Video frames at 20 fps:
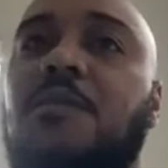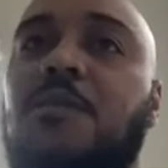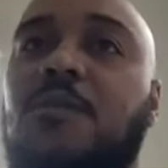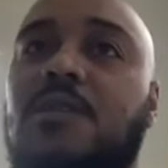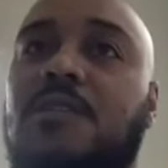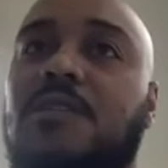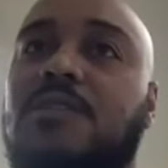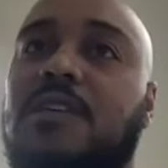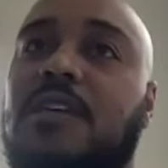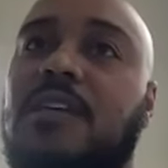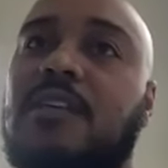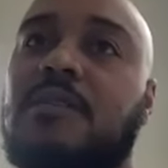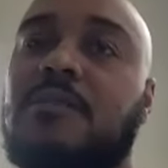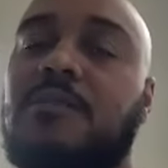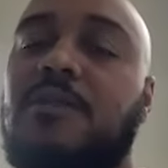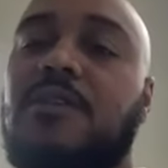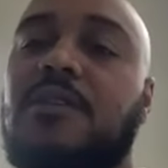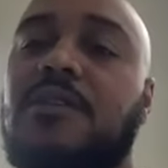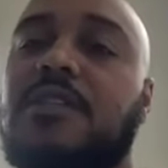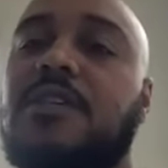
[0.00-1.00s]
who I decided to
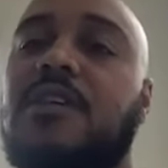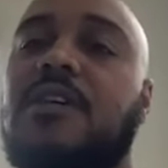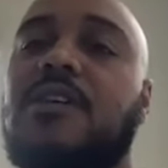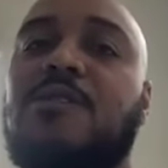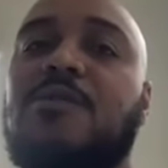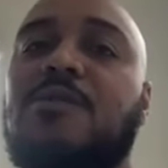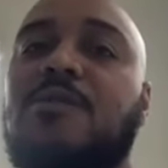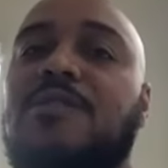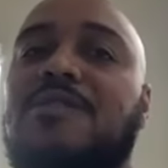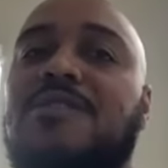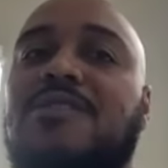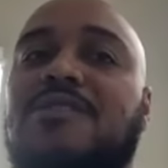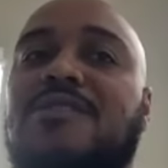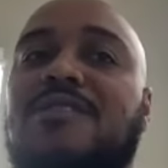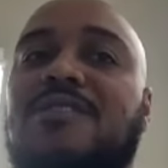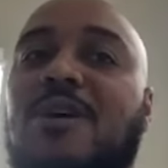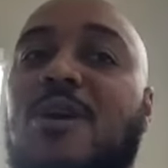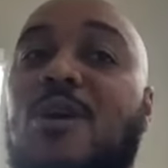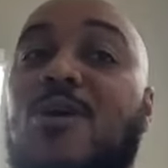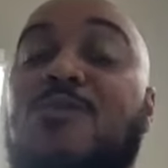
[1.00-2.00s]
bear a child with,
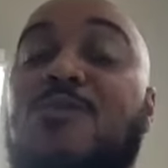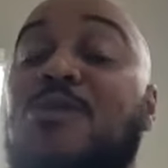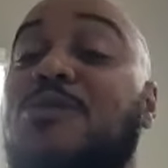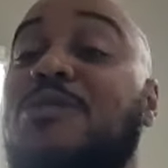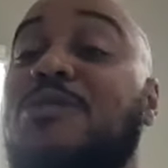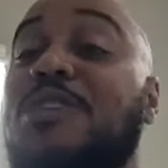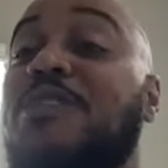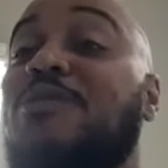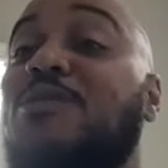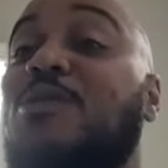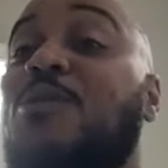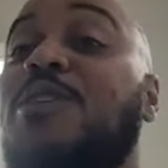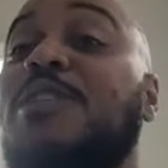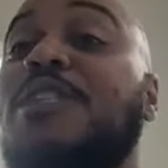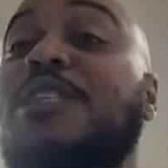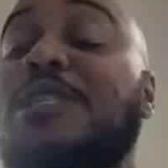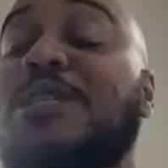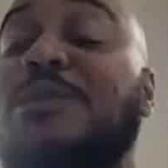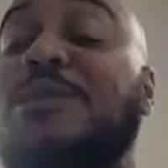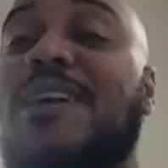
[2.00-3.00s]
almost even
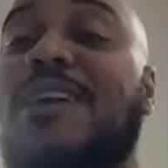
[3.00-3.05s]
questioning